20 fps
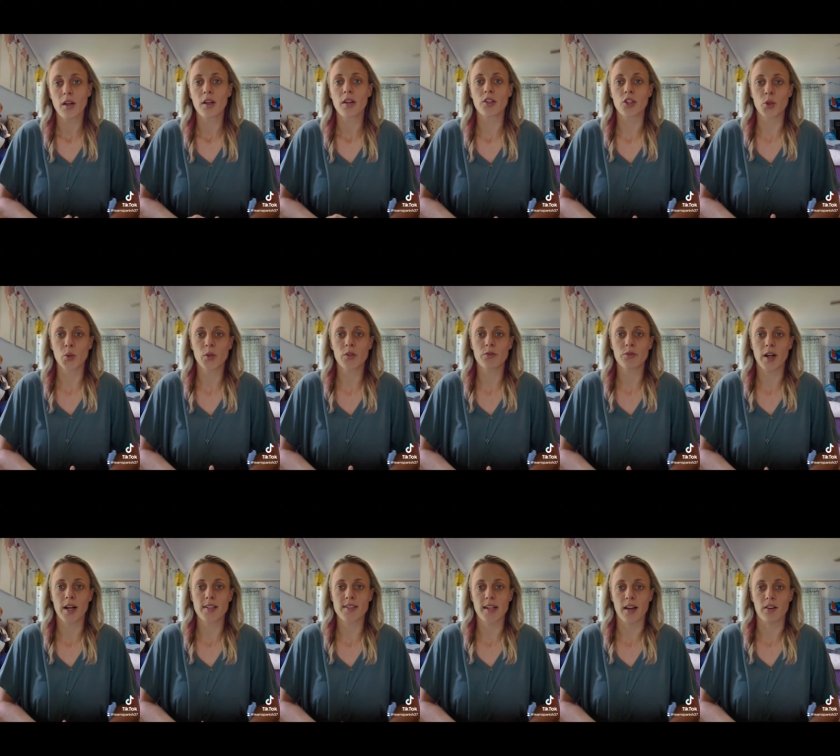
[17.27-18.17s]
you would
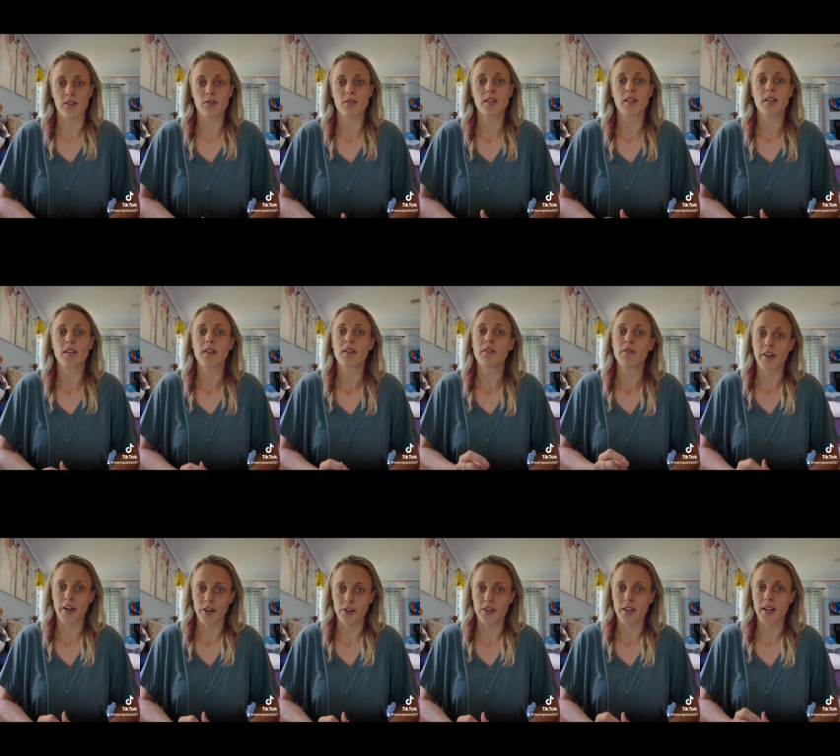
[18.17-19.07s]
write down
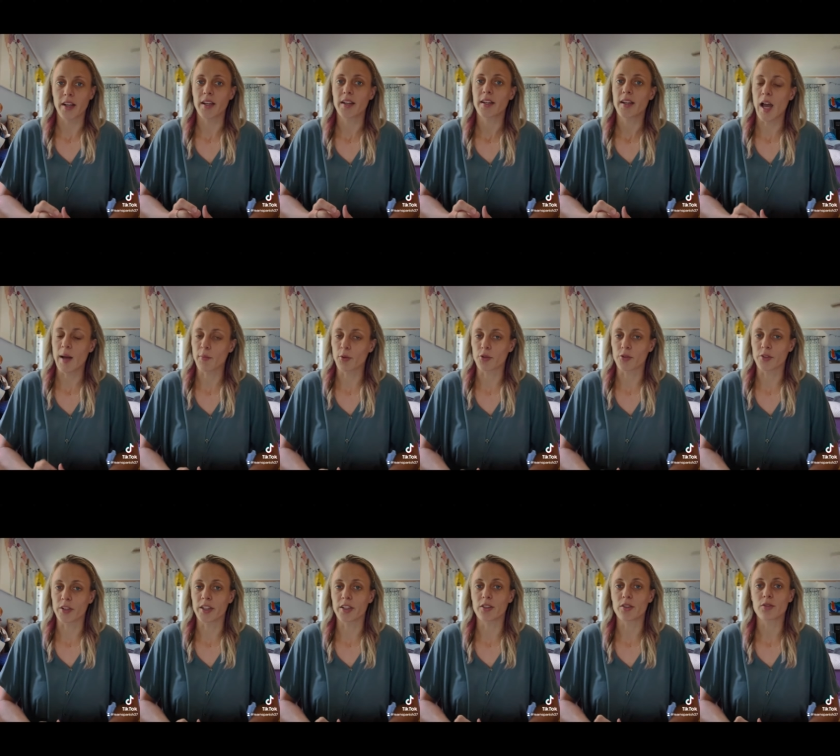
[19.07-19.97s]
verde,
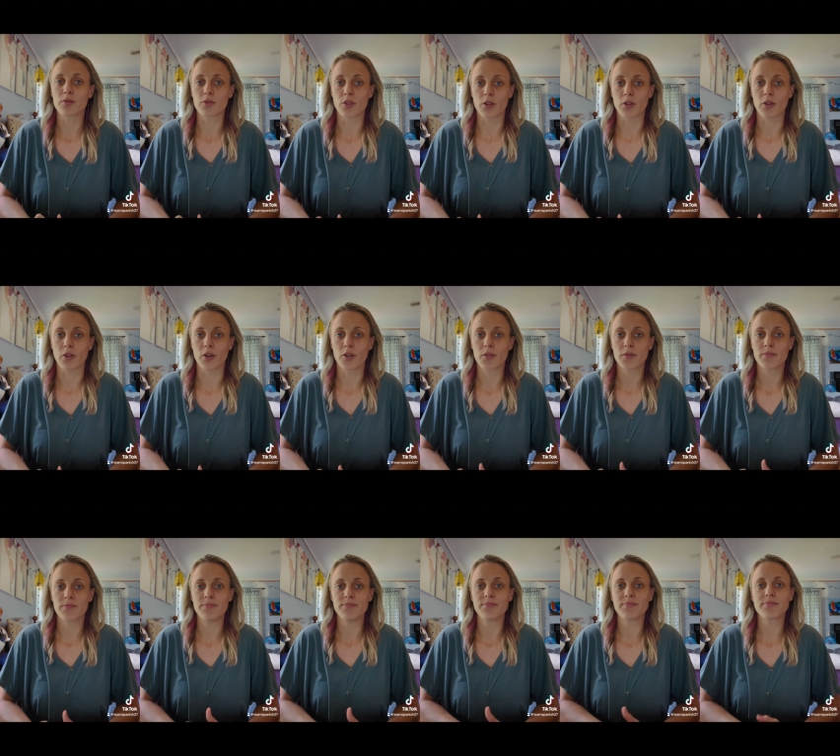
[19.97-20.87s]
amarillo, rojo.
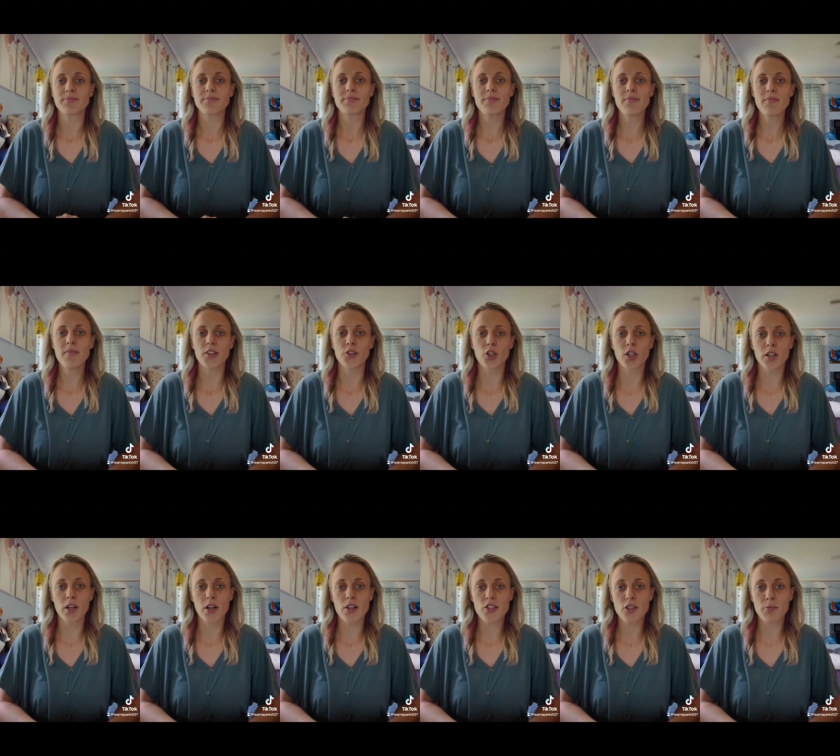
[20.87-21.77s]
You can
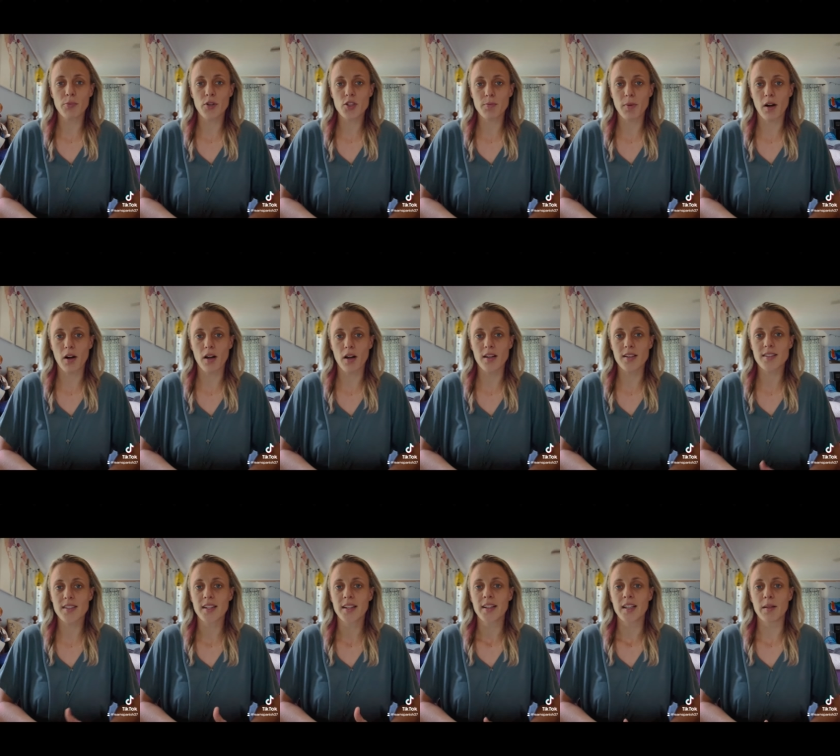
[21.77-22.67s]
also push pause
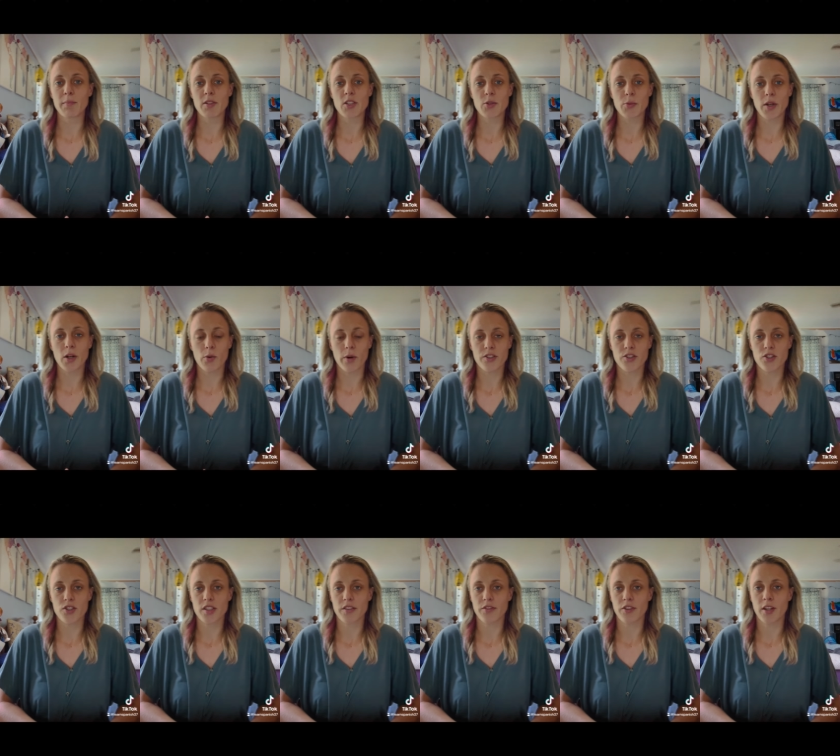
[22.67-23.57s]
in between
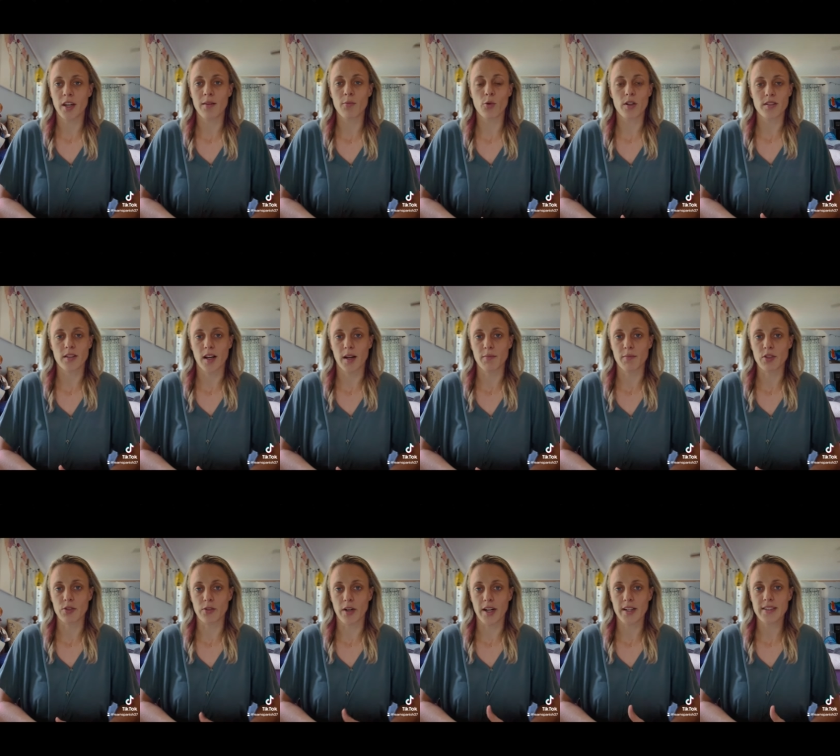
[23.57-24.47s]
questions if you need more time to
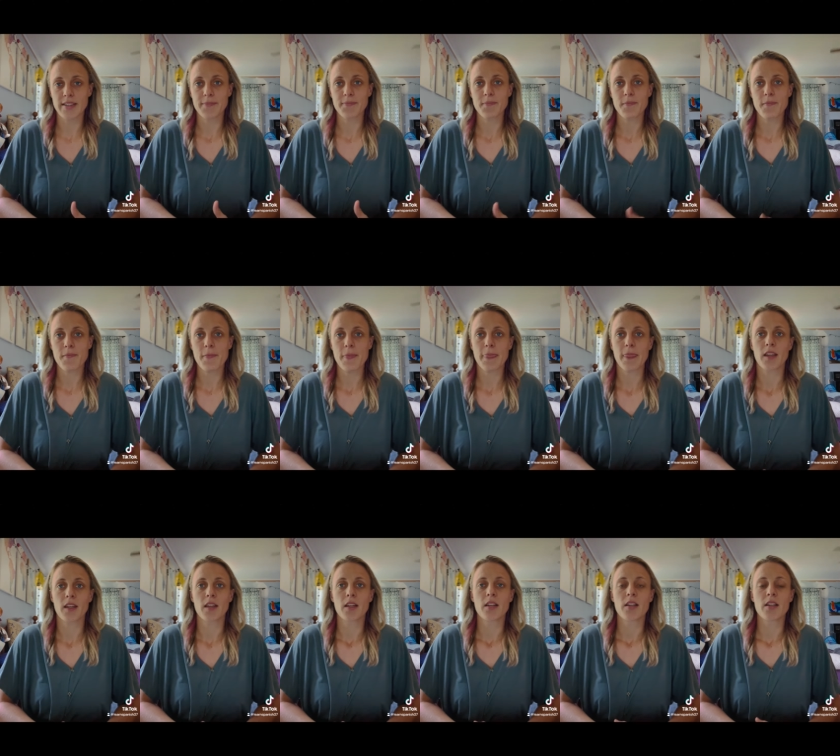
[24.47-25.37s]
write.
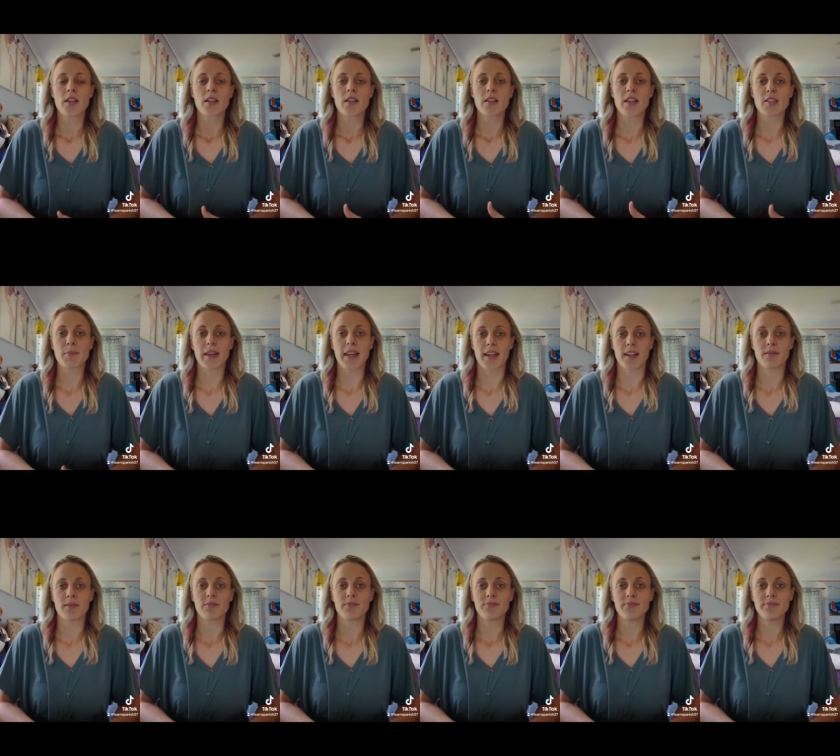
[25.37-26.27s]
Let's begin.
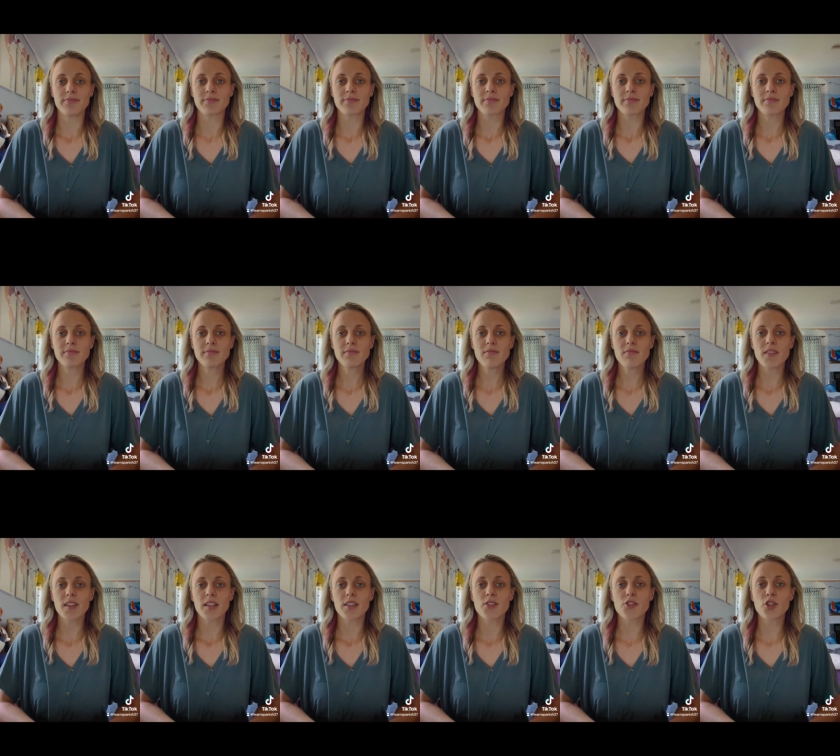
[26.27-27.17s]

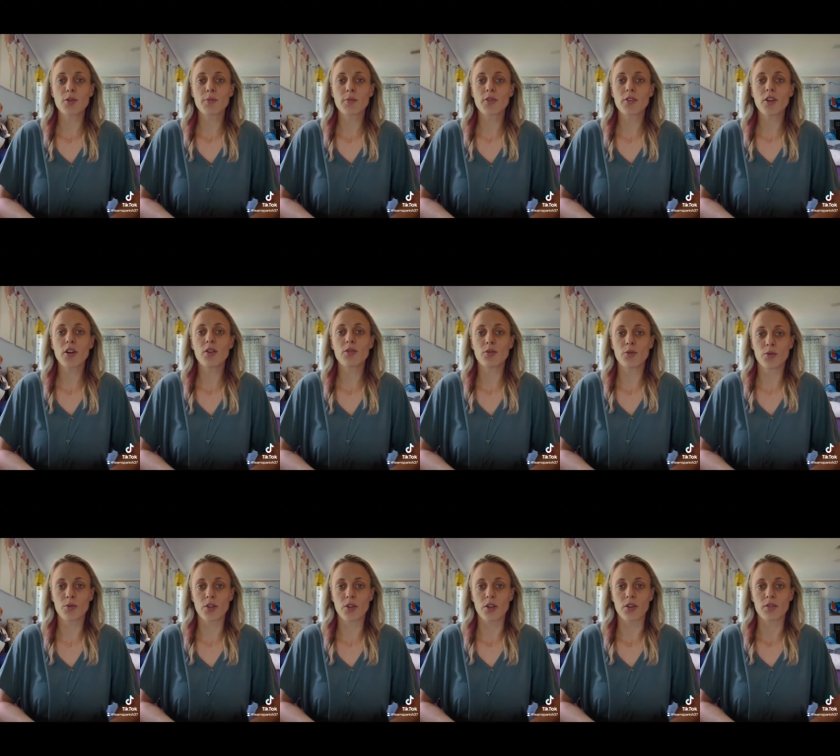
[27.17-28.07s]
Numero
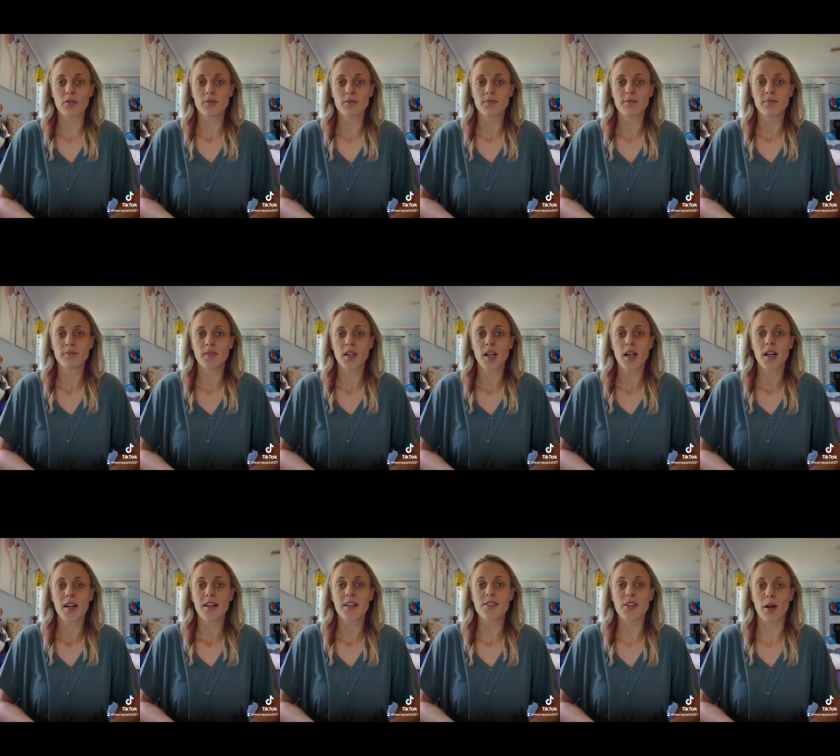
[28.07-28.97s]
uno,
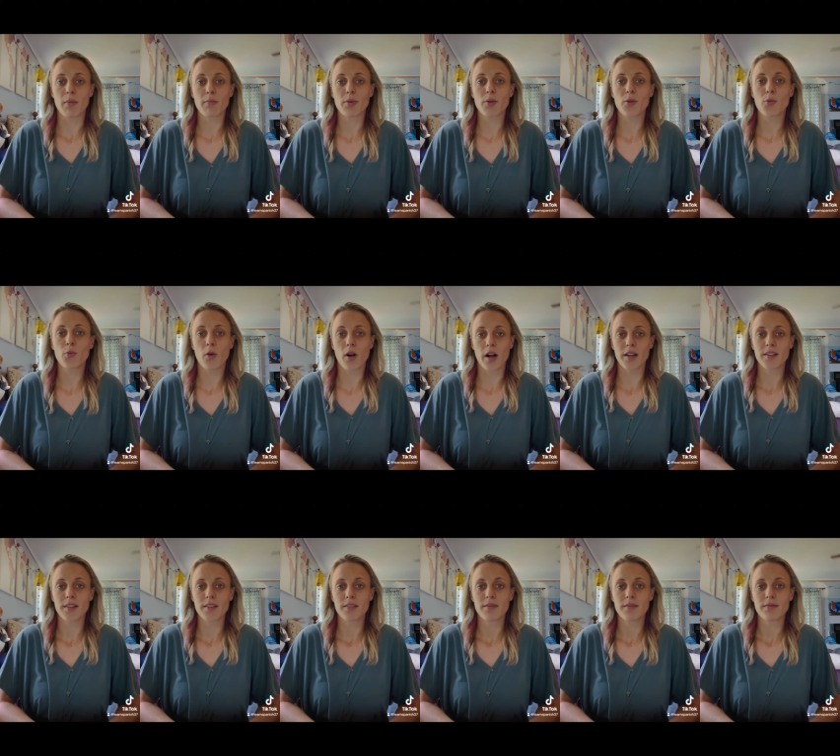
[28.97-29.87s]
number one,